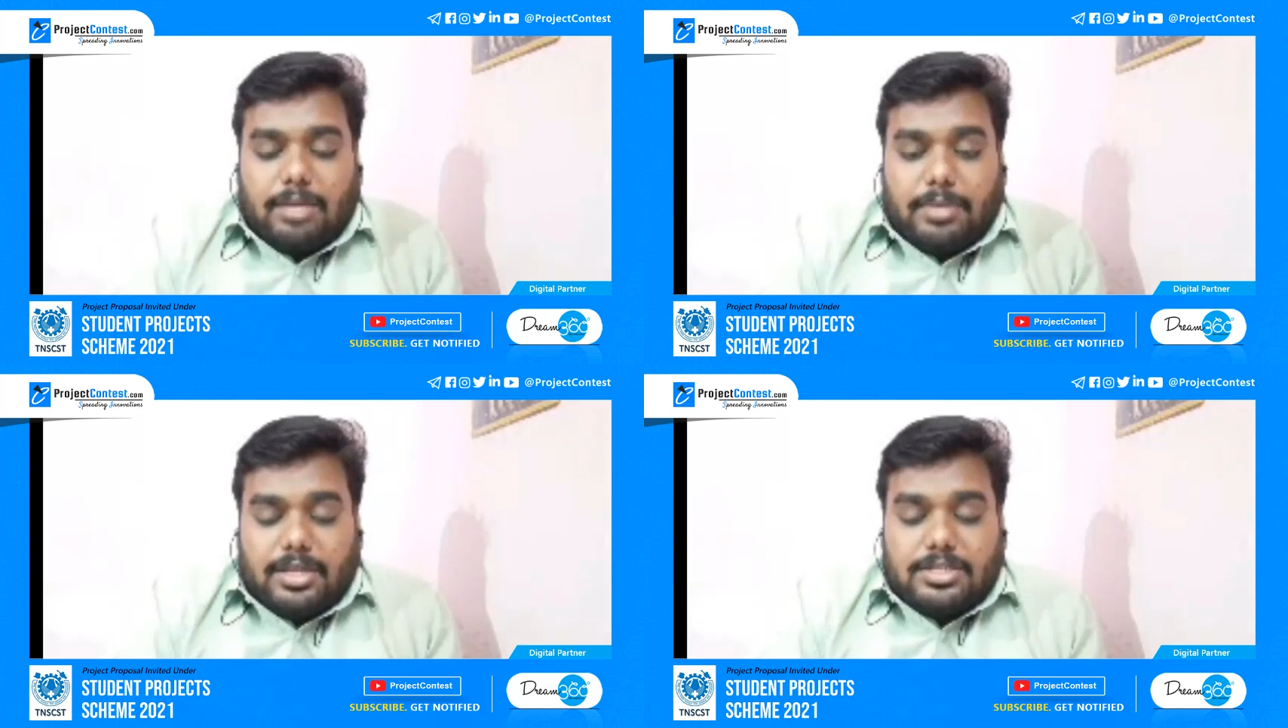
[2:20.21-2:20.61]

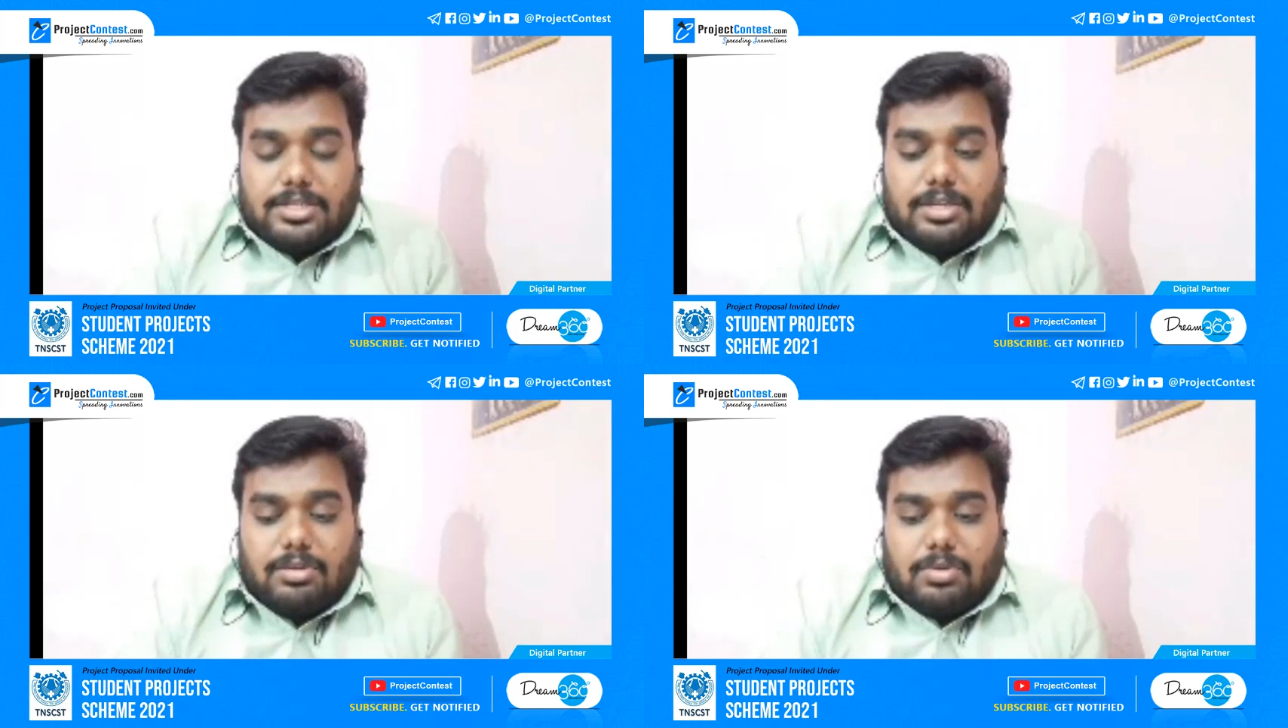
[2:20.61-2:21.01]
The
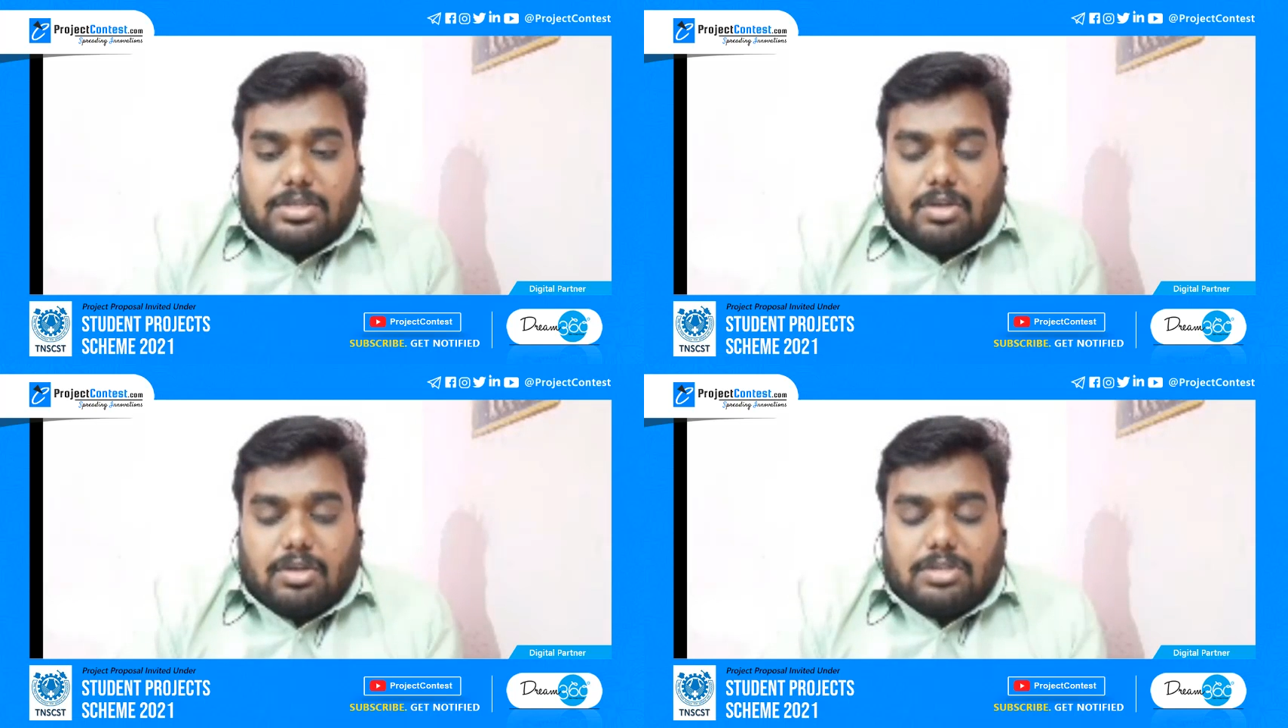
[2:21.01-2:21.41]
biggest
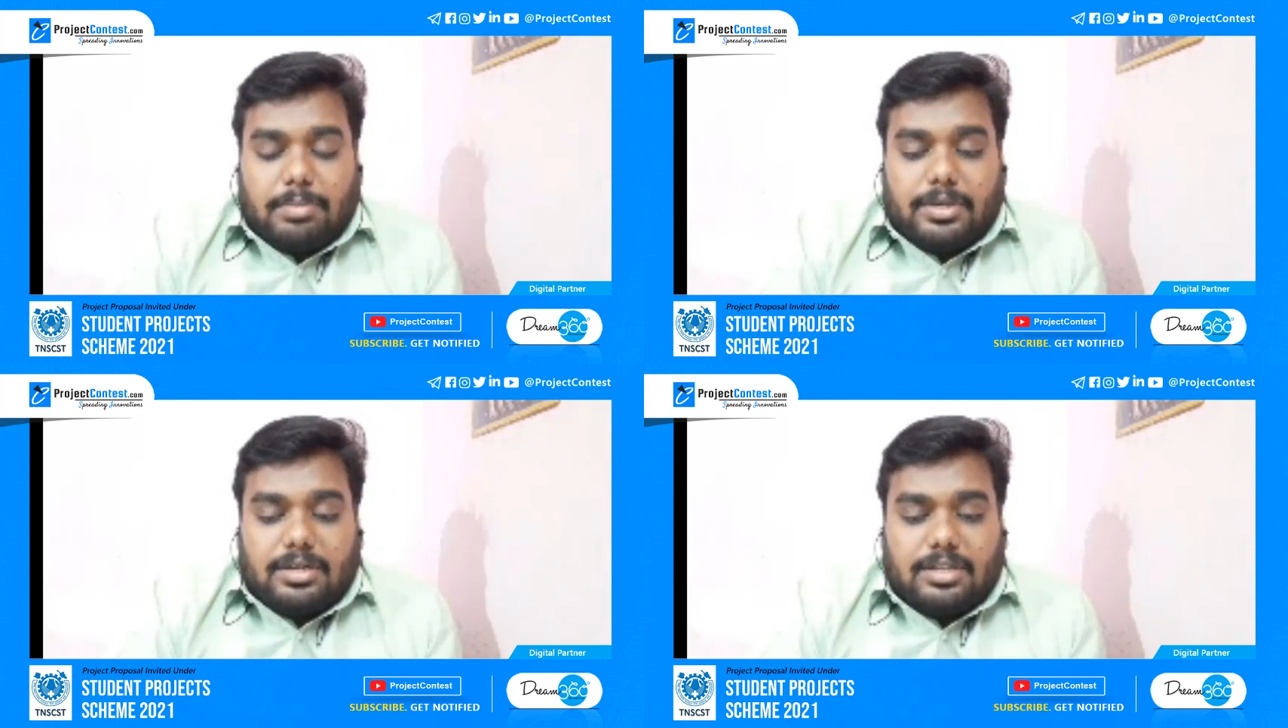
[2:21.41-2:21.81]
works they will
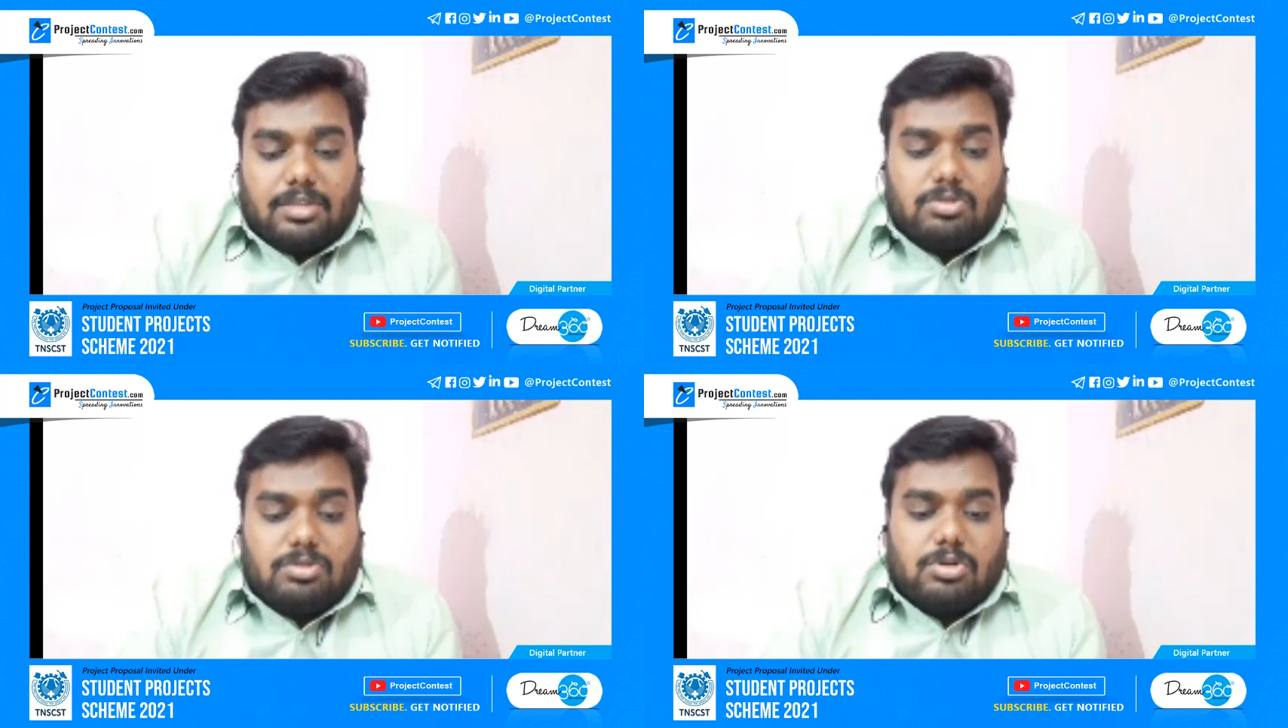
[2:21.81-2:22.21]
submit
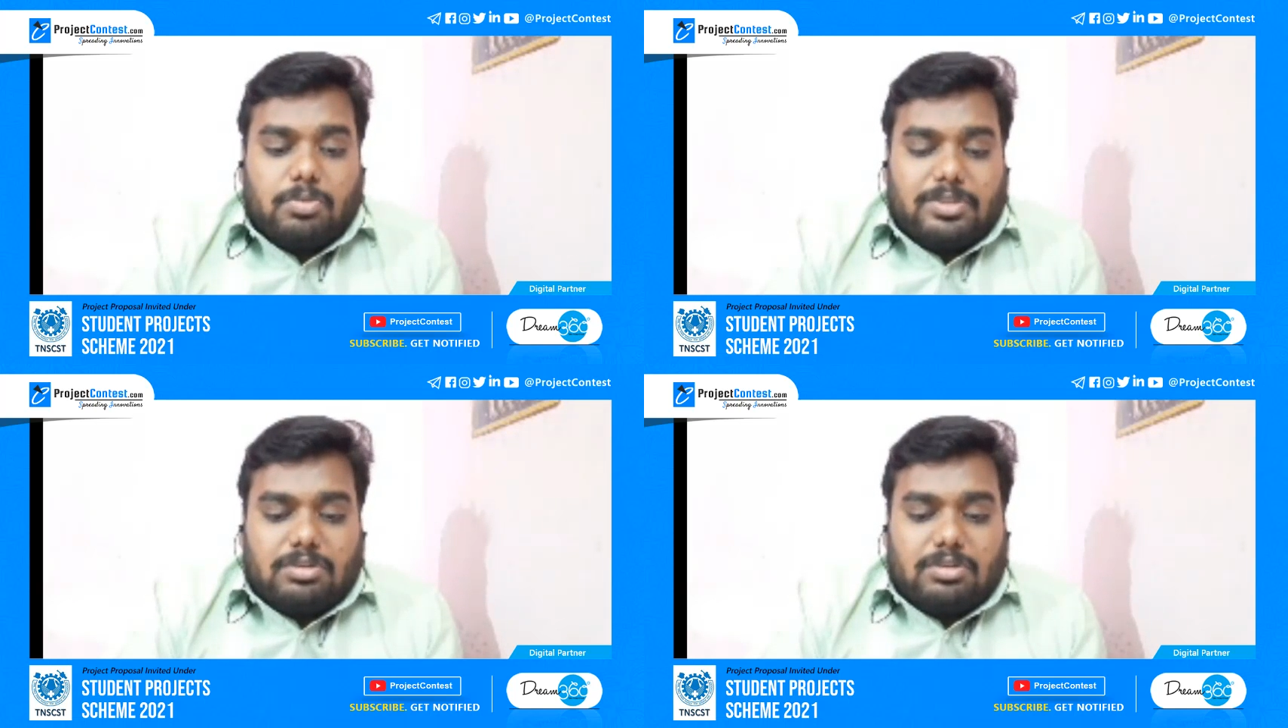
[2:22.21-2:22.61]
10,000
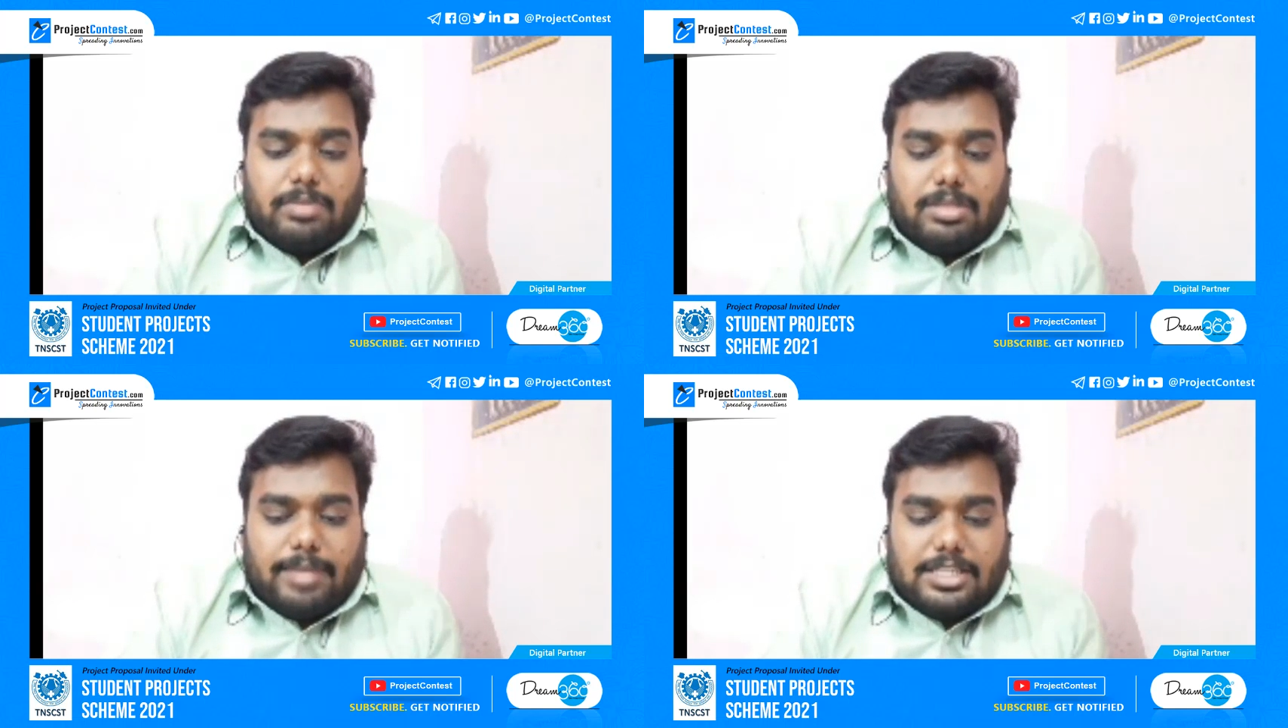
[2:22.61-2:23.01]
rupees will
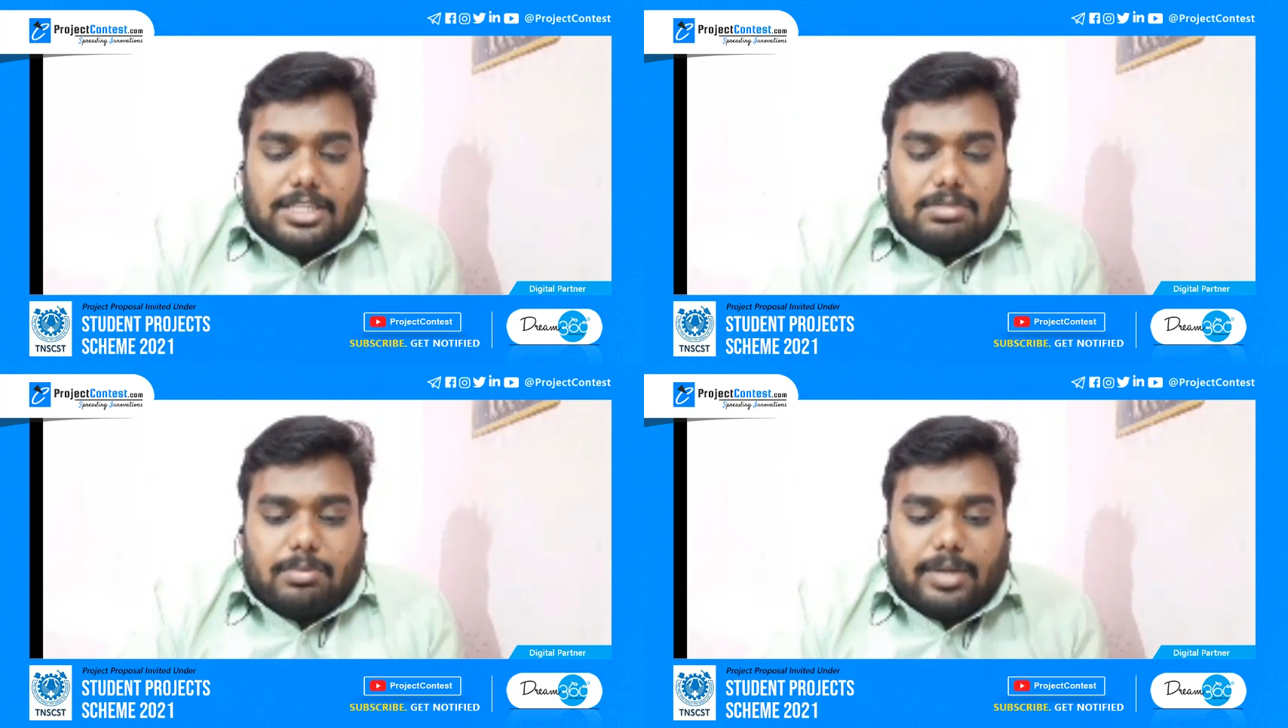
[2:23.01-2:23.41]
be the
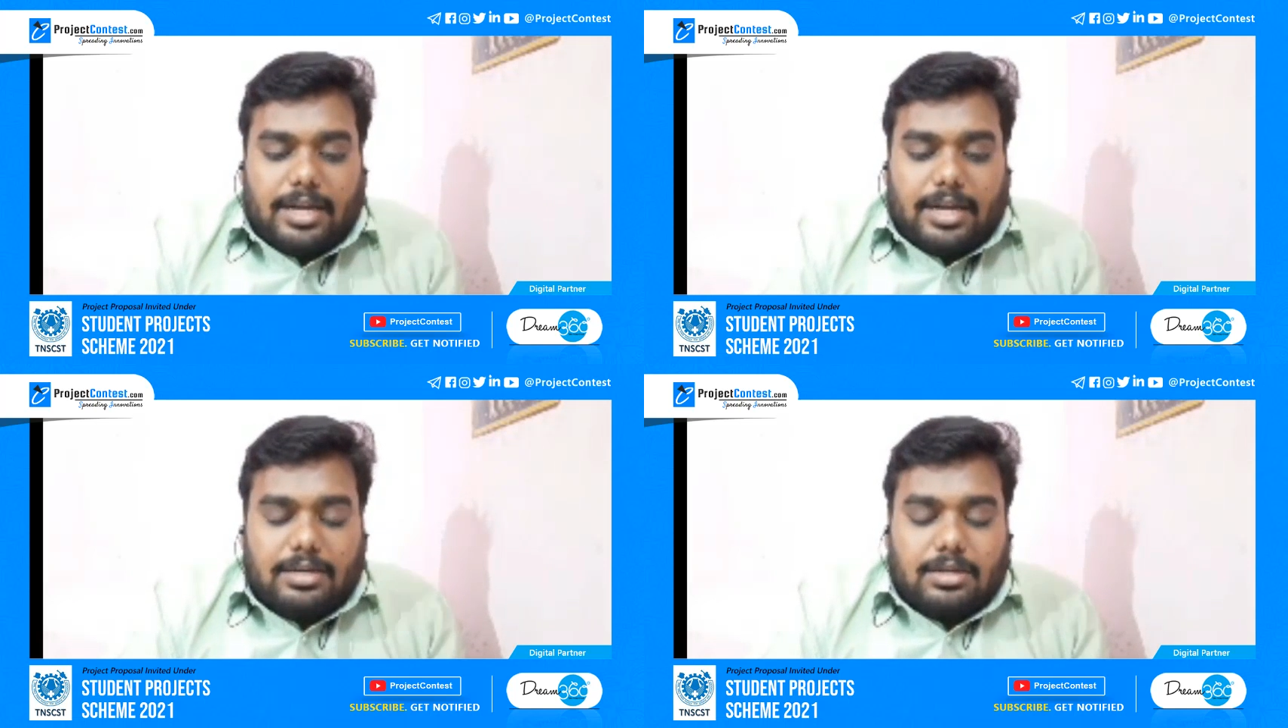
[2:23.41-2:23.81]
maximum grant.